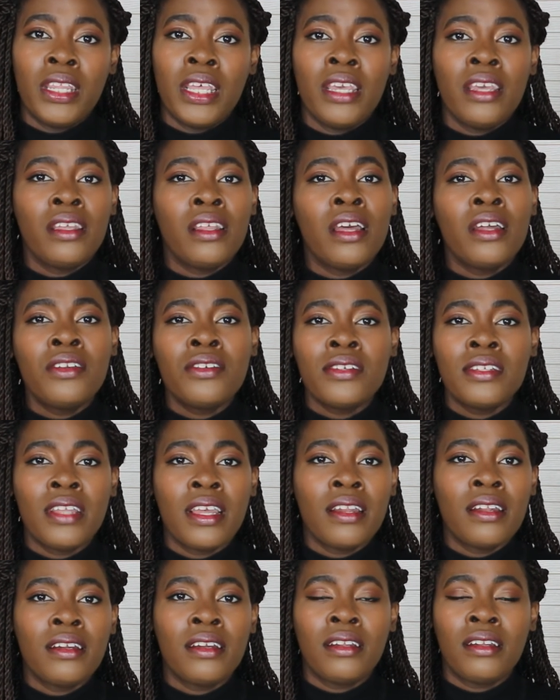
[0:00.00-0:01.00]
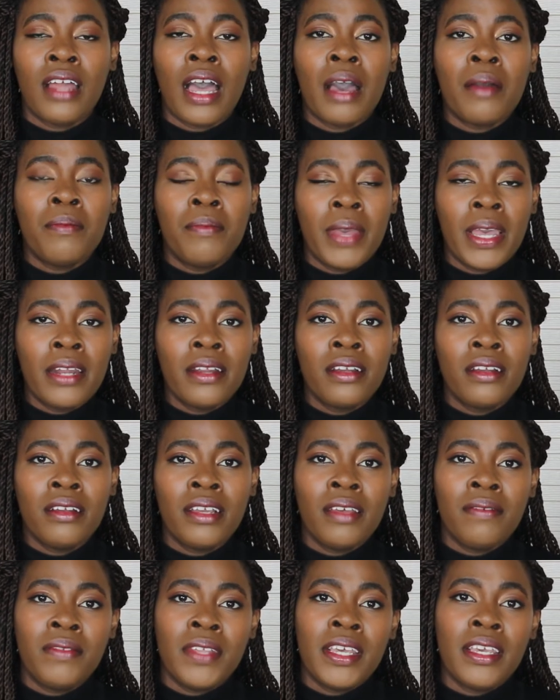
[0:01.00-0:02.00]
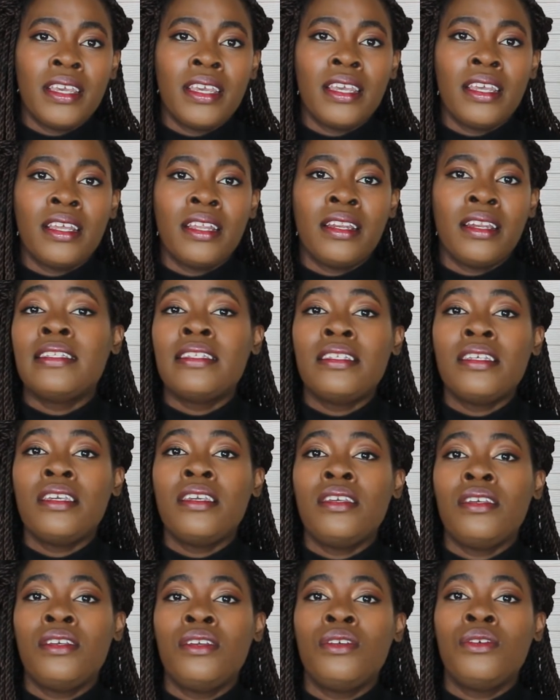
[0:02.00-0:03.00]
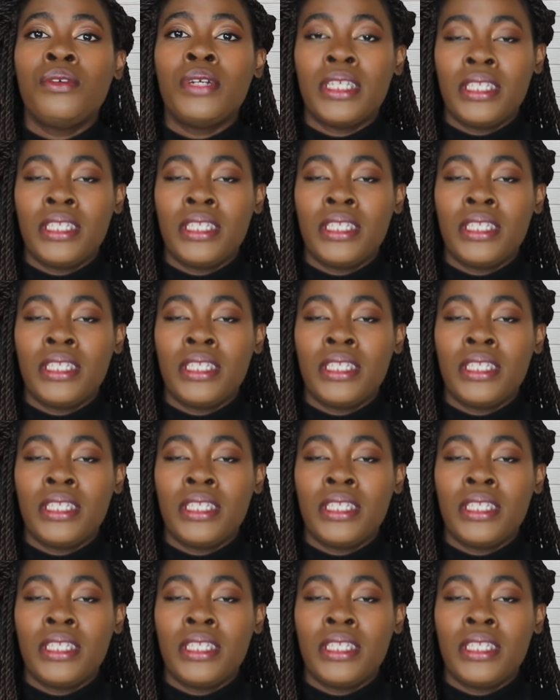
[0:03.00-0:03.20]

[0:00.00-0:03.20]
They understand it a lot better if they can see you